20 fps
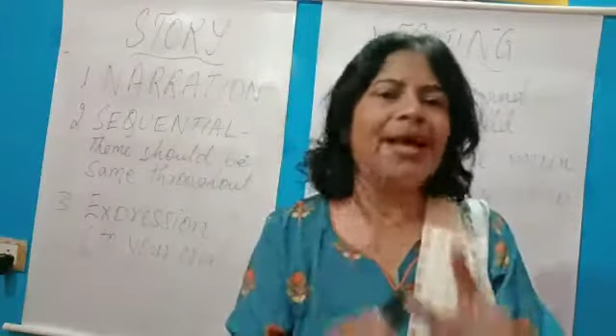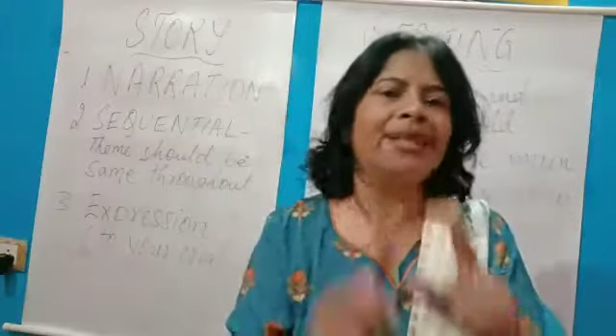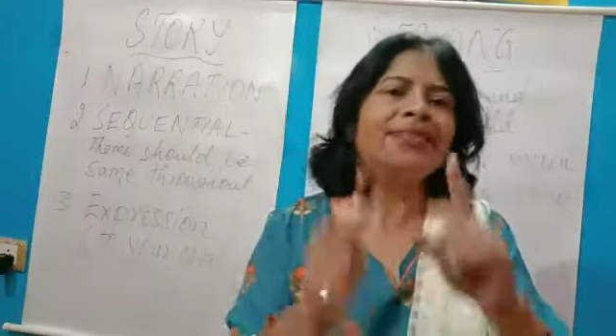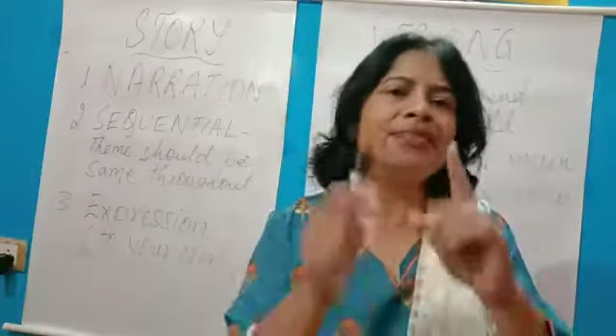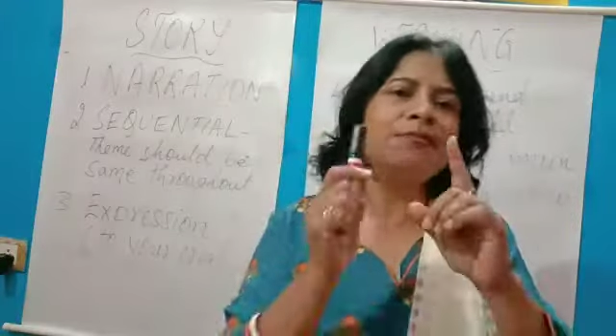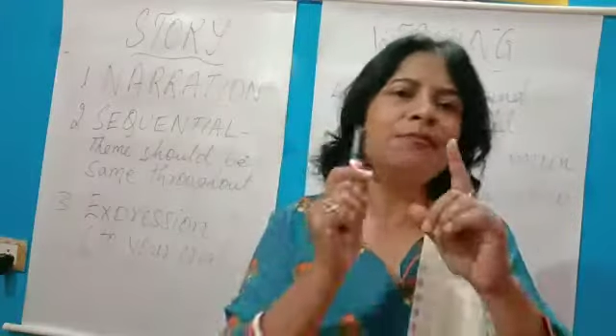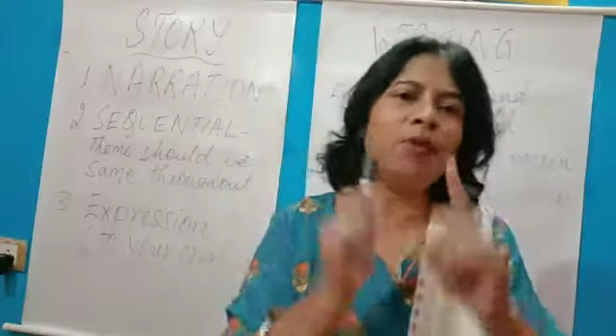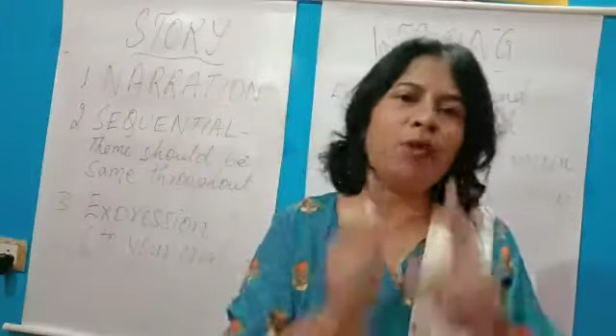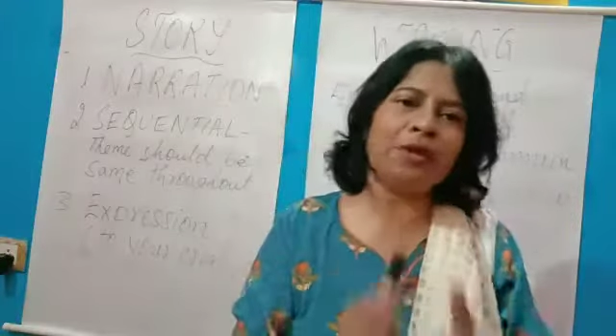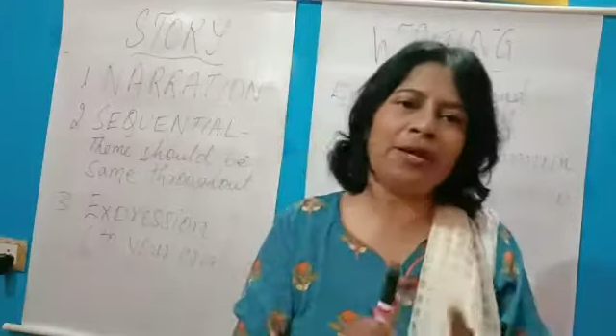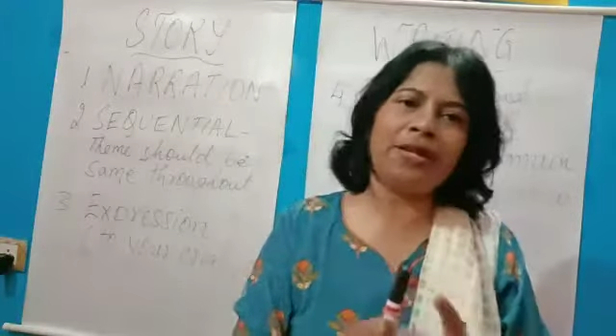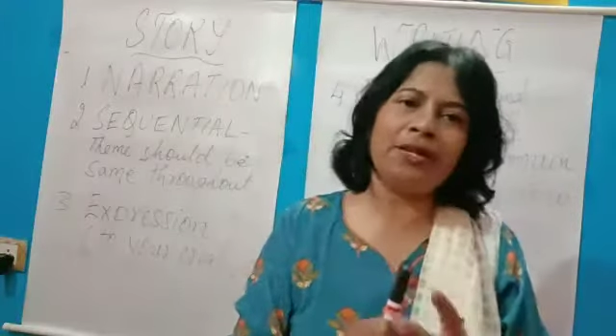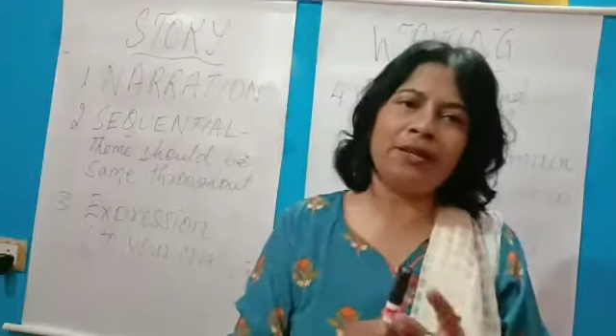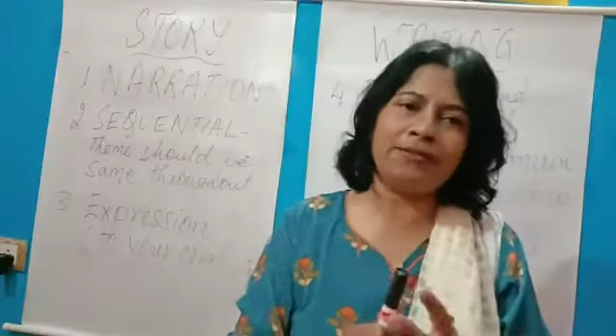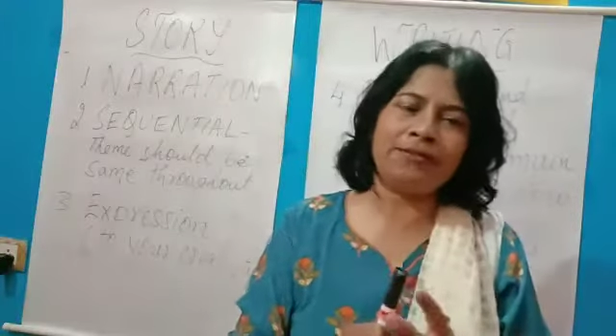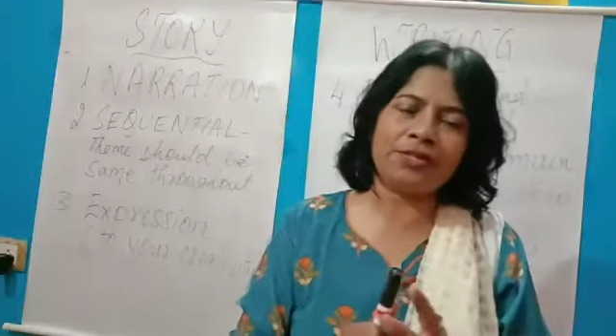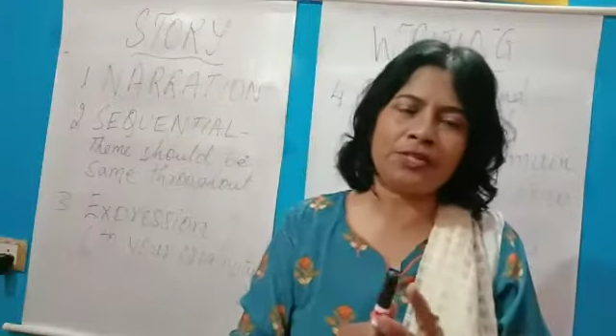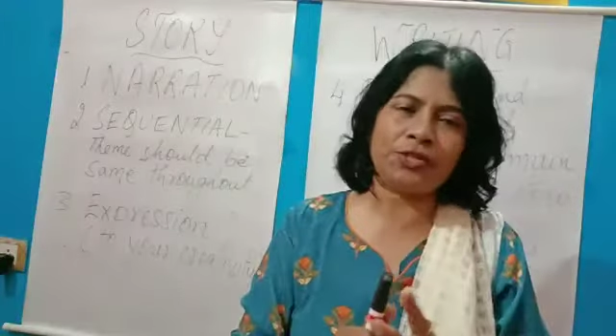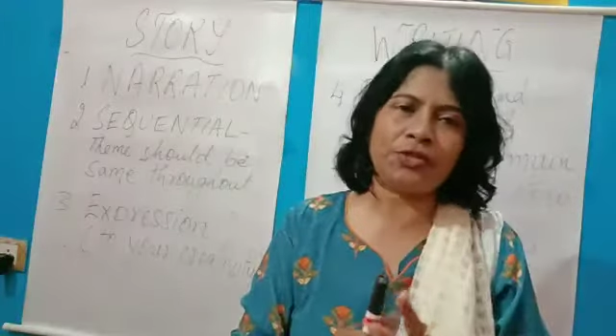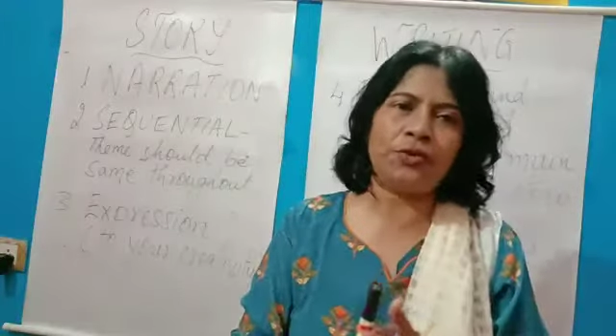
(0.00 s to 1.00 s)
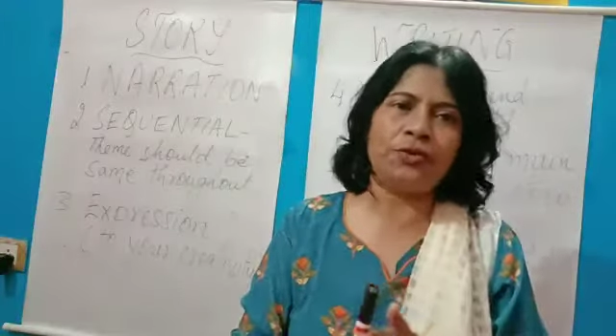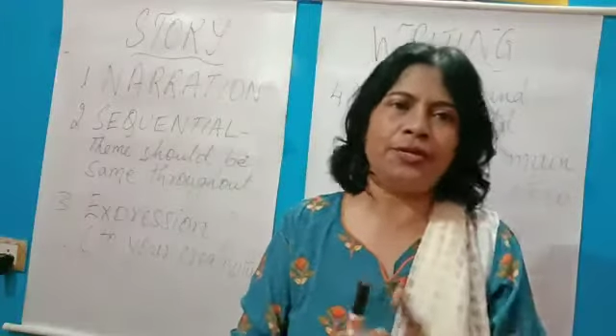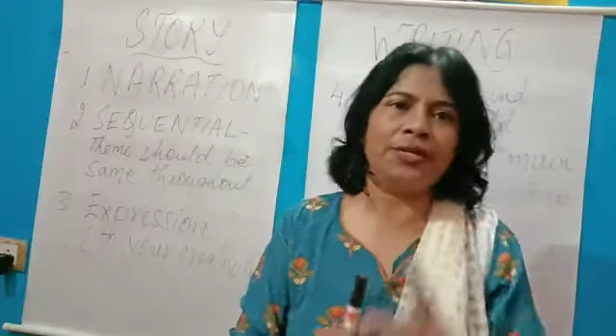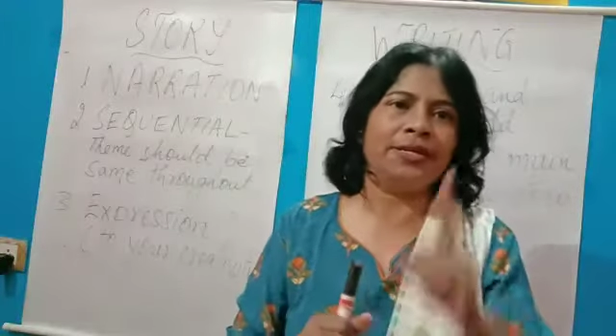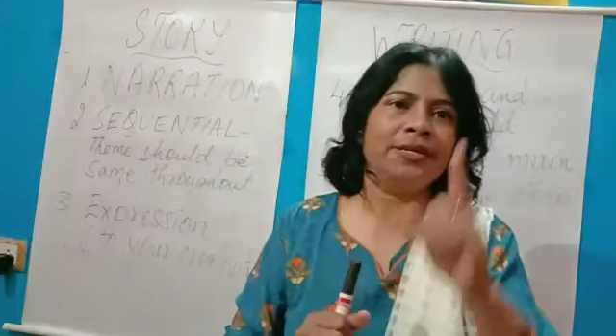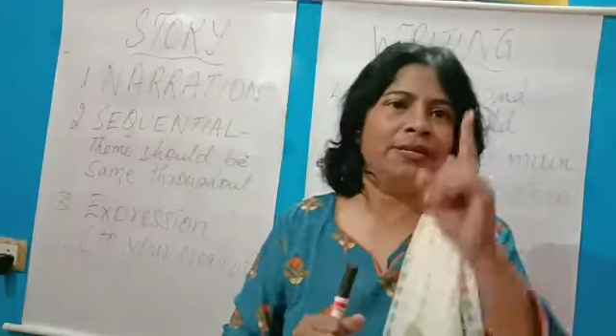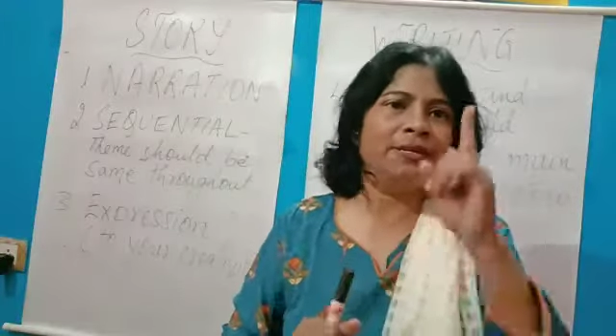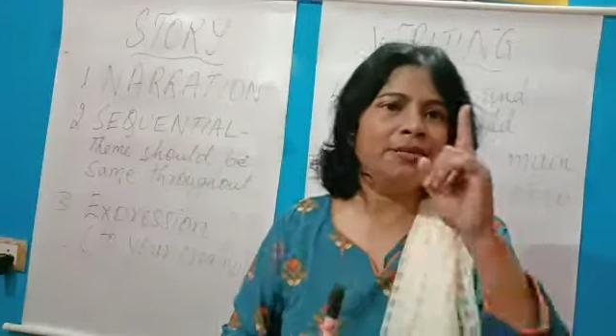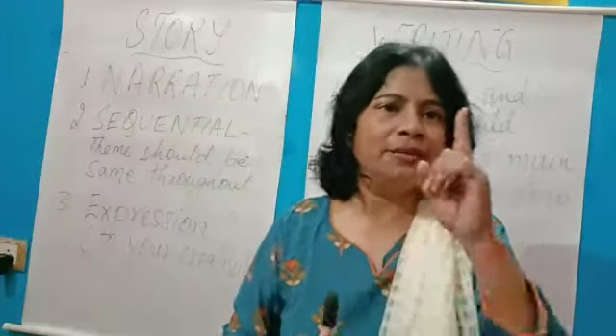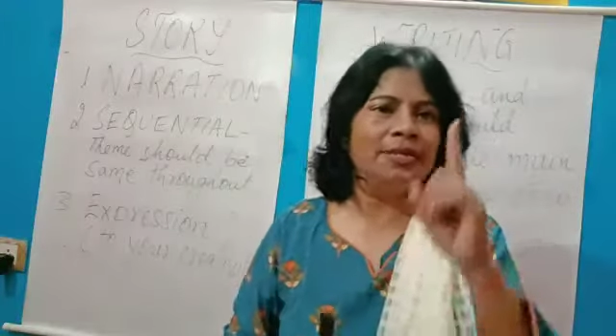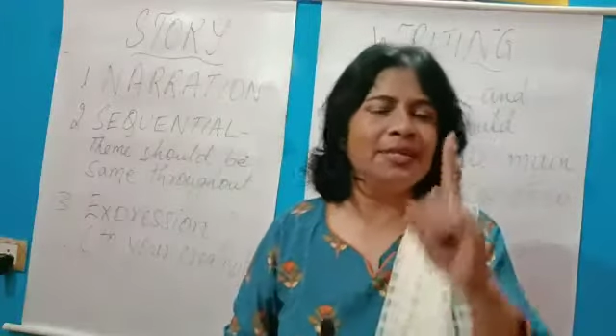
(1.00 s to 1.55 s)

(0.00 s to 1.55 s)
and the moral of the story.